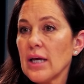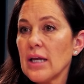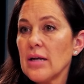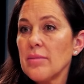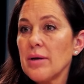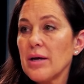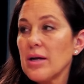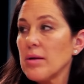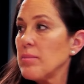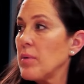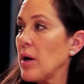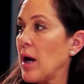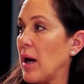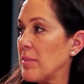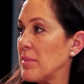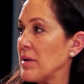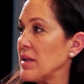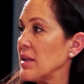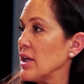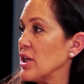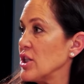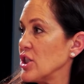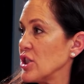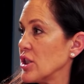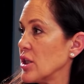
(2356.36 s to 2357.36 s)
talking about a
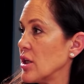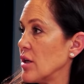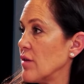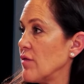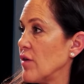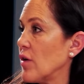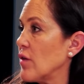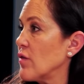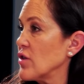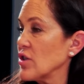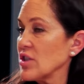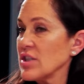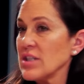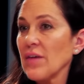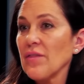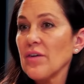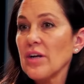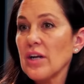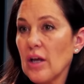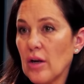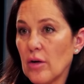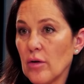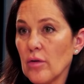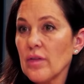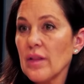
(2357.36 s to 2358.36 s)
population of over
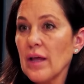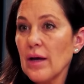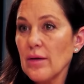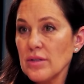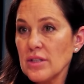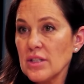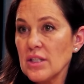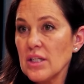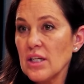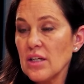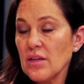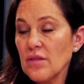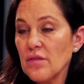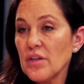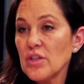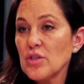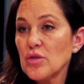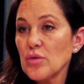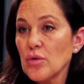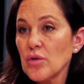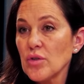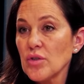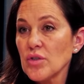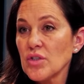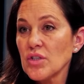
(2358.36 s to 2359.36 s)
700,000
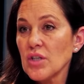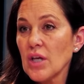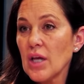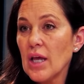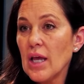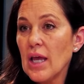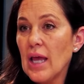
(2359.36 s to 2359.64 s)
individuals.